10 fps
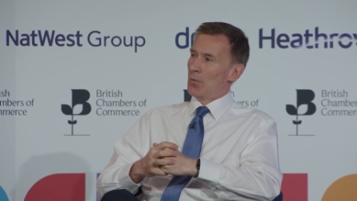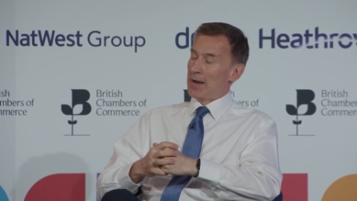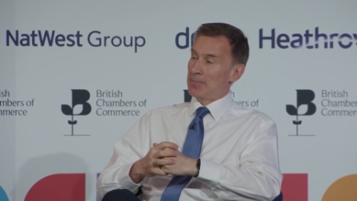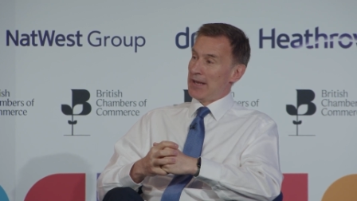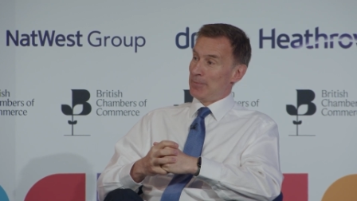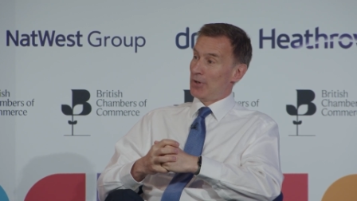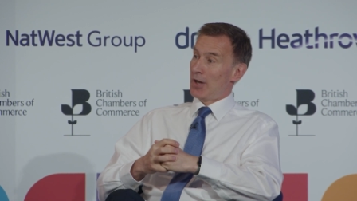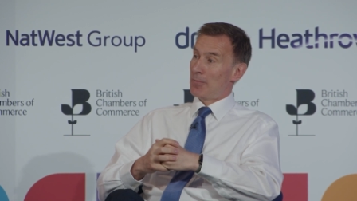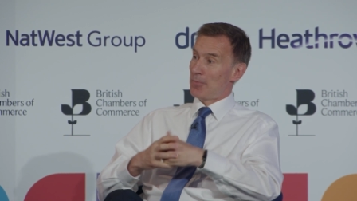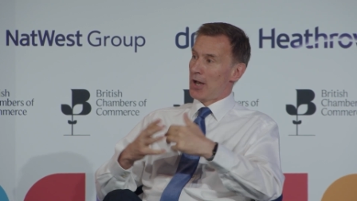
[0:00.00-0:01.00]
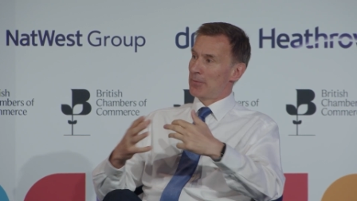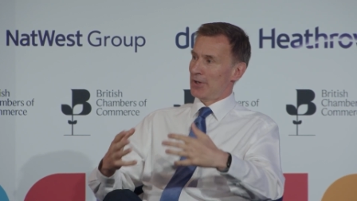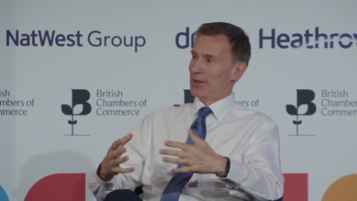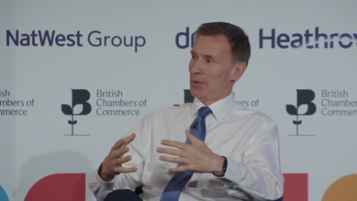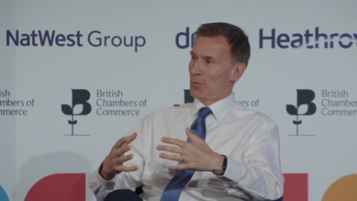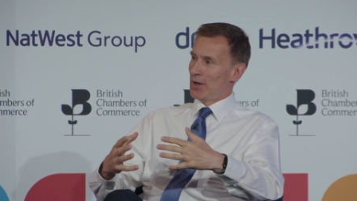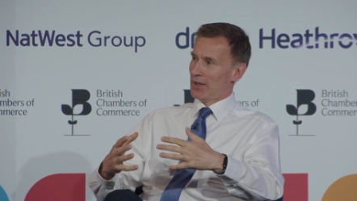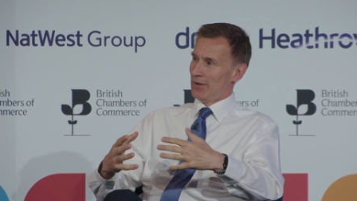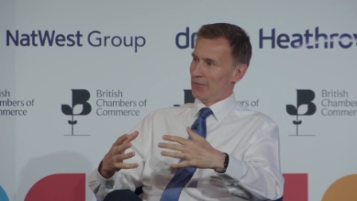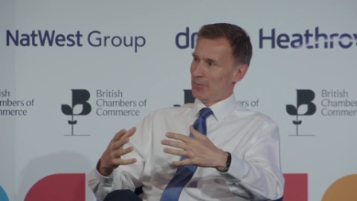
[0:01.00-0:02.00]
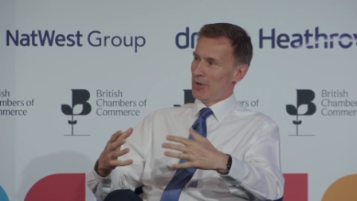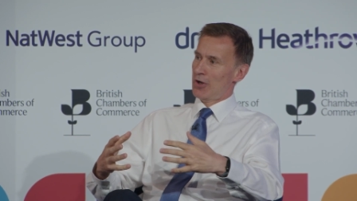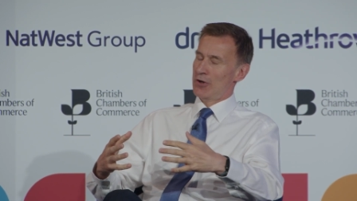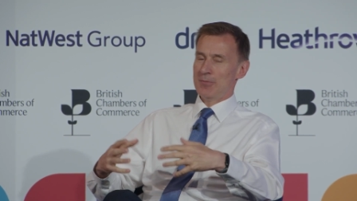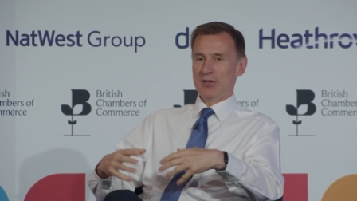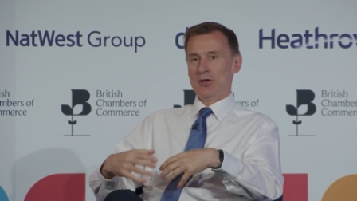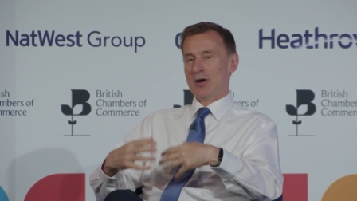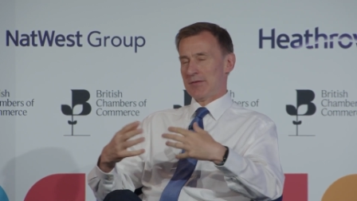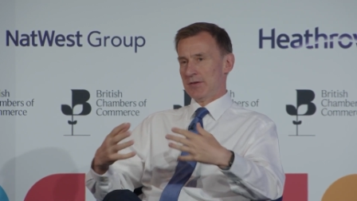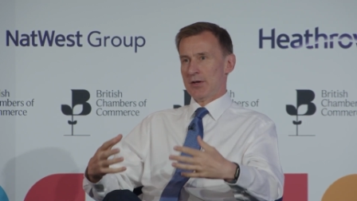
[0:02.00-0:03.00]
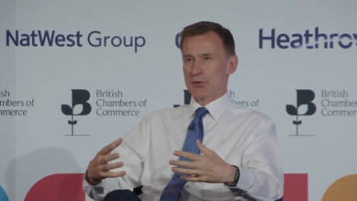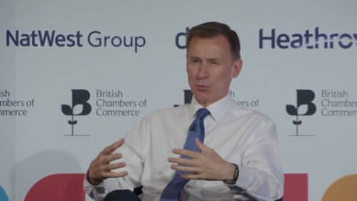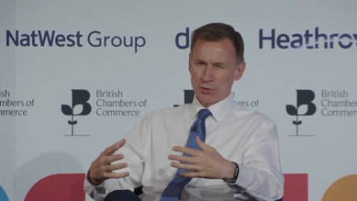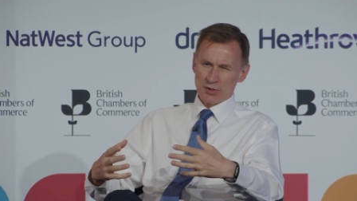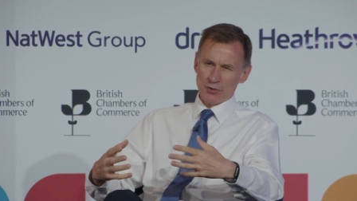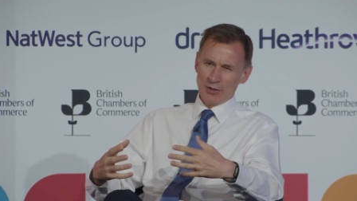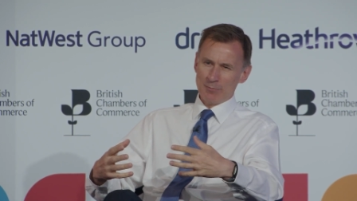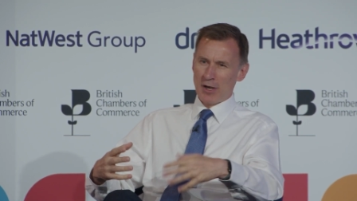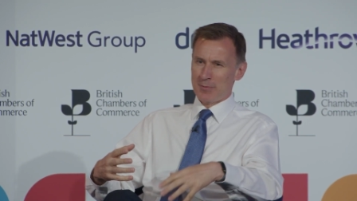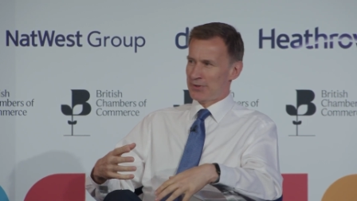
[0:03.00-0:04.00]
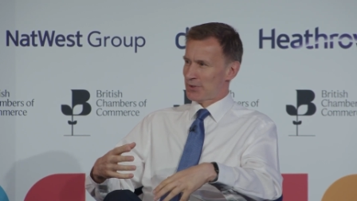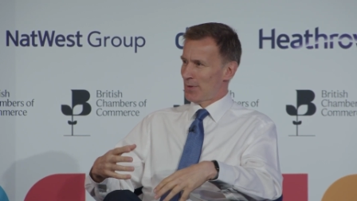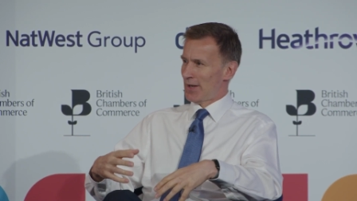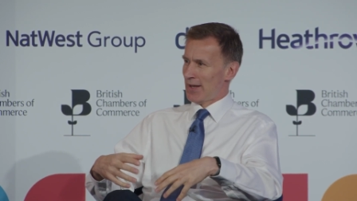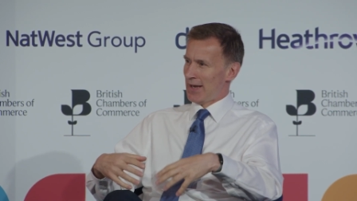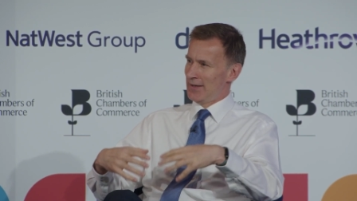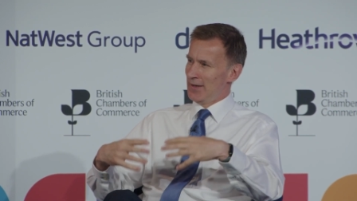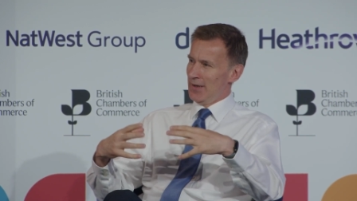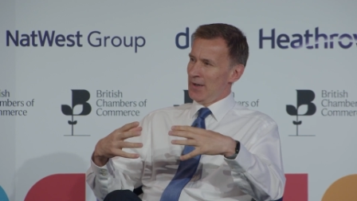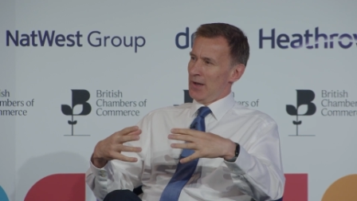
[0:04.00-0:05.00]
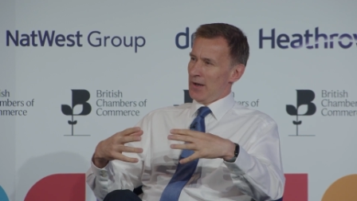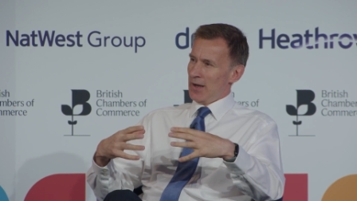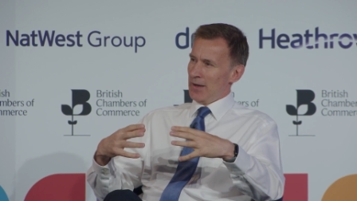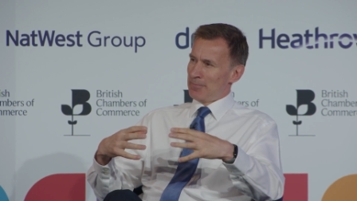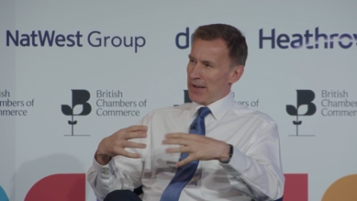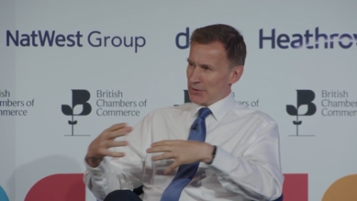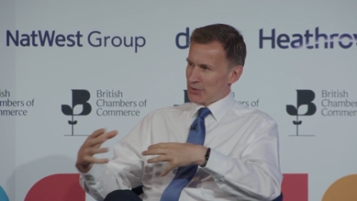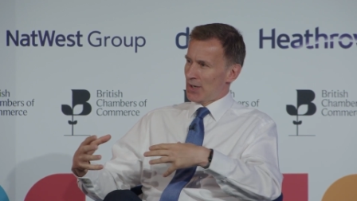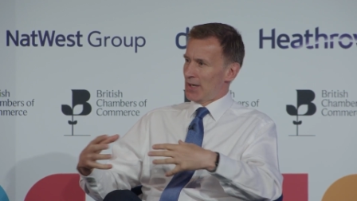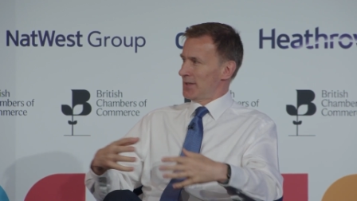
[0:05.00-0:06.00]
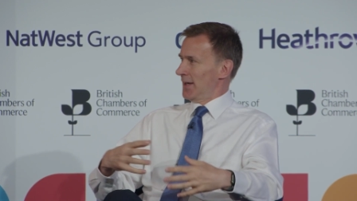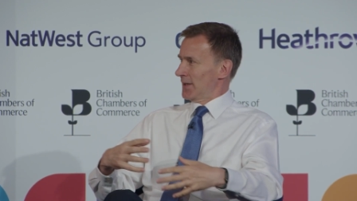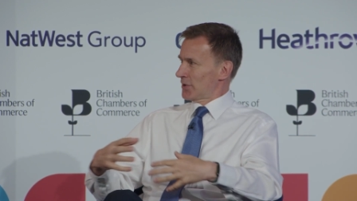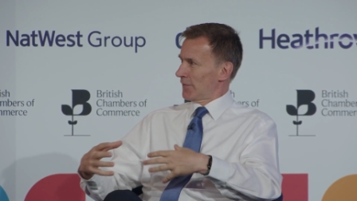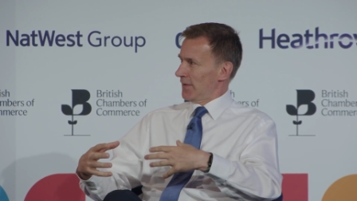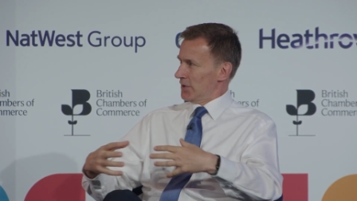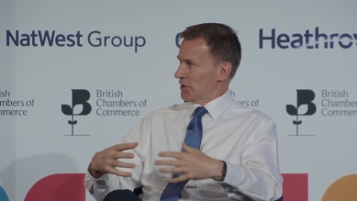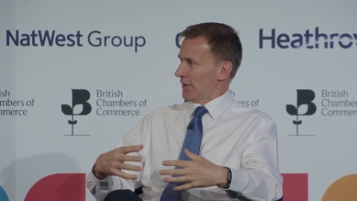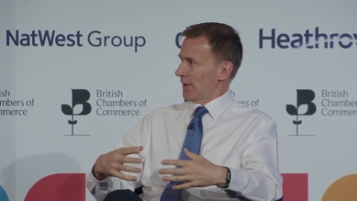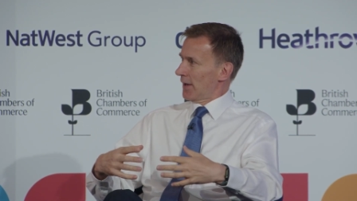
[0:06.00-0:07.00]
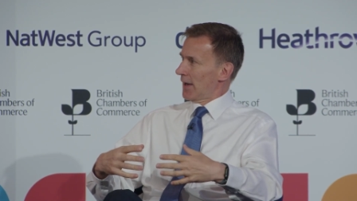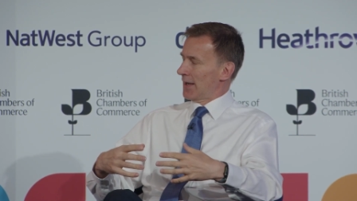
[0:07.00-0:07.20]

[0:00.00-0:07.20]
when people are permanently working from home and not having those water cooler moments where they bounce ideas off each other.